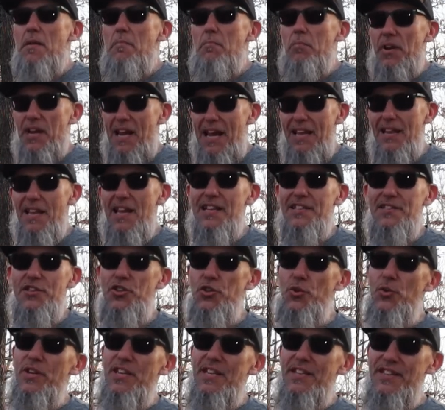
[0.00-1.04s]
but I like to
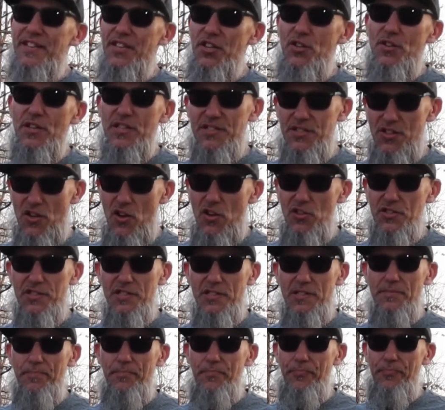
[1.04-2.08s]
do it until
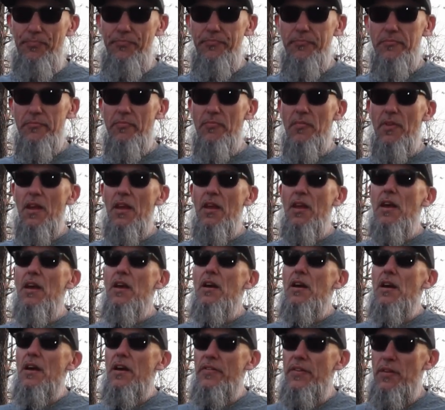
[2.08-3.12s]
exhaustion.
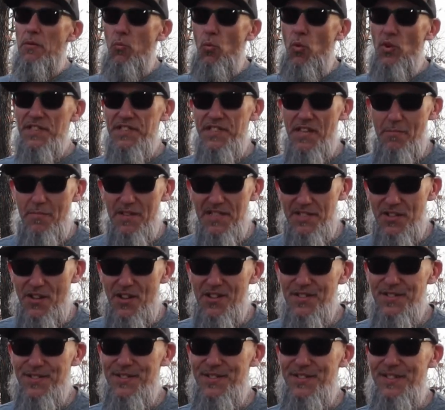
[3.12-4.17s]
And then once I'm
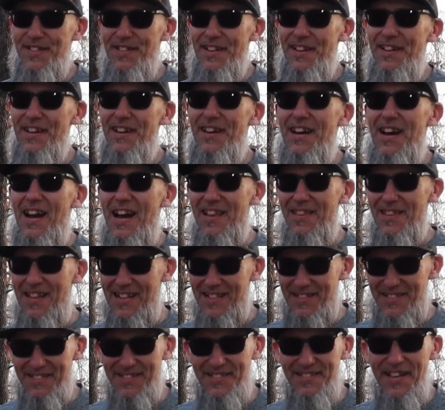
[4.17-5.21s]
exhausted, I
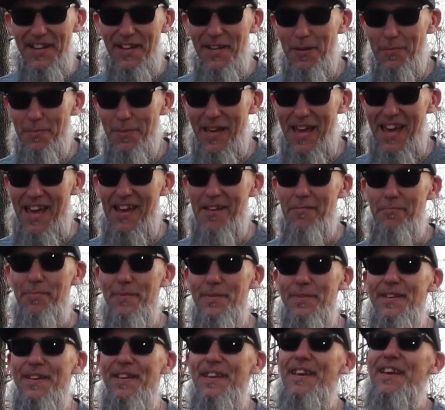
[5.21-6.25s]
like to set up camp
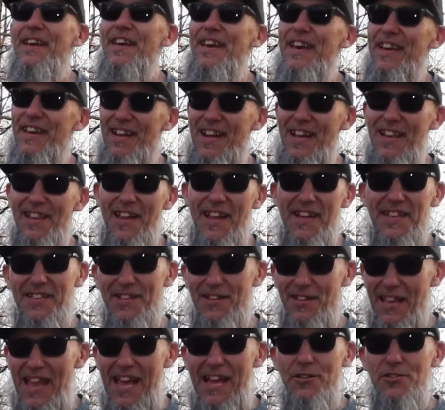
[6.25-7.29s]
and I like to
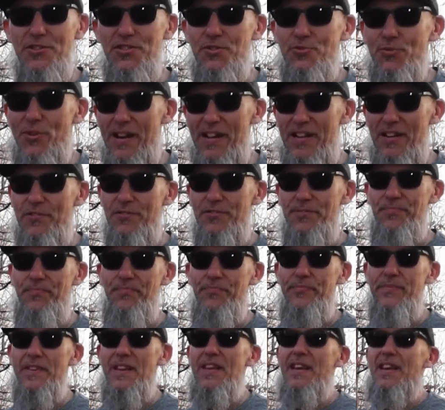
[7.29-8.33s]
lounge around.
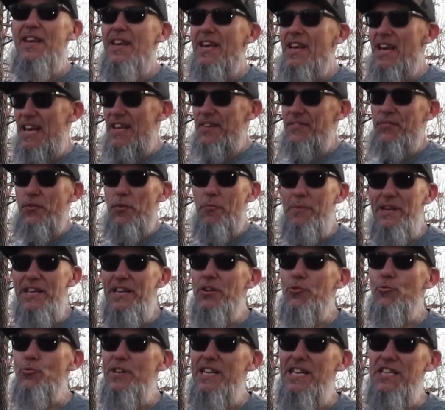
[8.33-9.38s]
And for me
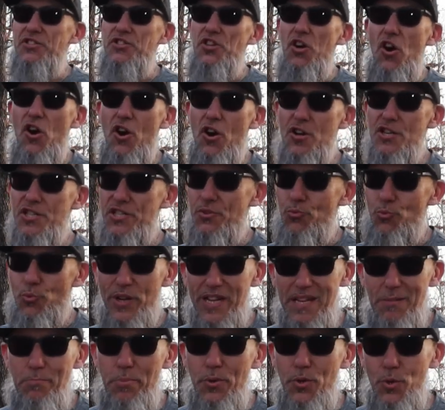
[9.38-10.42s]
to recharge and
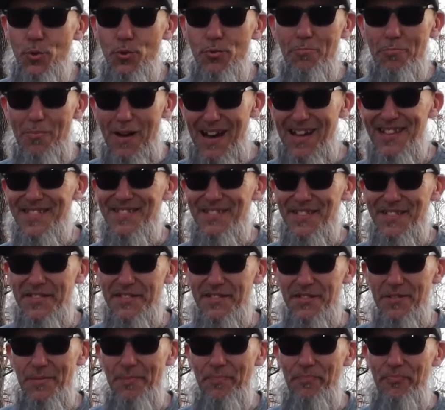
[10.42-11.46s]
reboot my
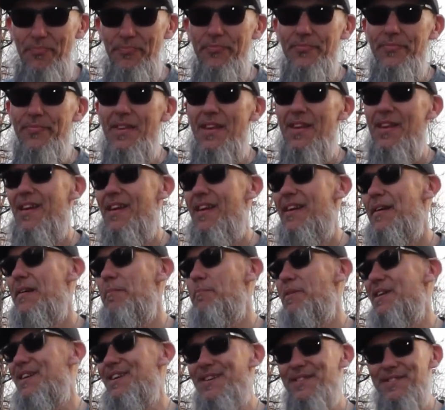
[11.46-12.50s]
system,
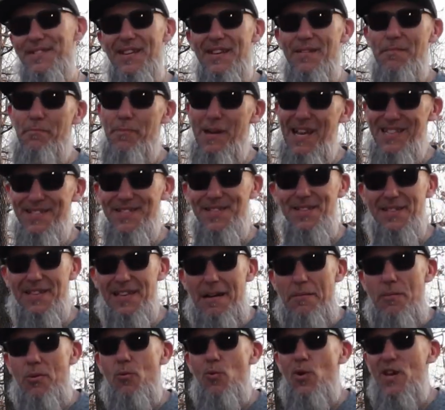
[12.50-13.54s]
because basically
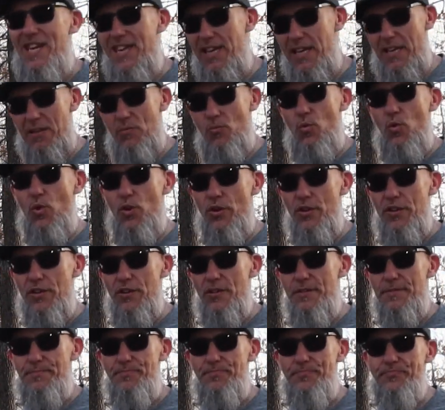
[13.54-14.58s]
I'm a weekend
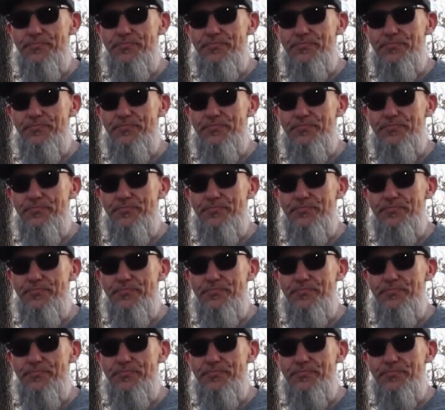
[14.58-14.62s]
warrior.